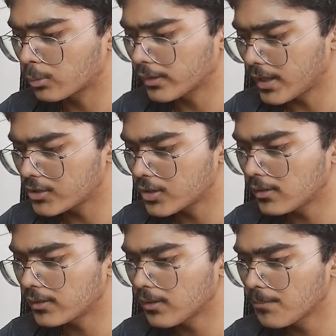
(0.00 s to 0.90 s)

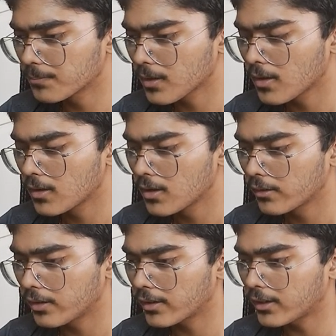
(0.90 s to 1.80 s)
credentials,
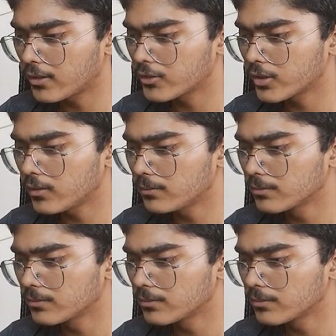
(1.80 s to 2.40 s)
create a credential,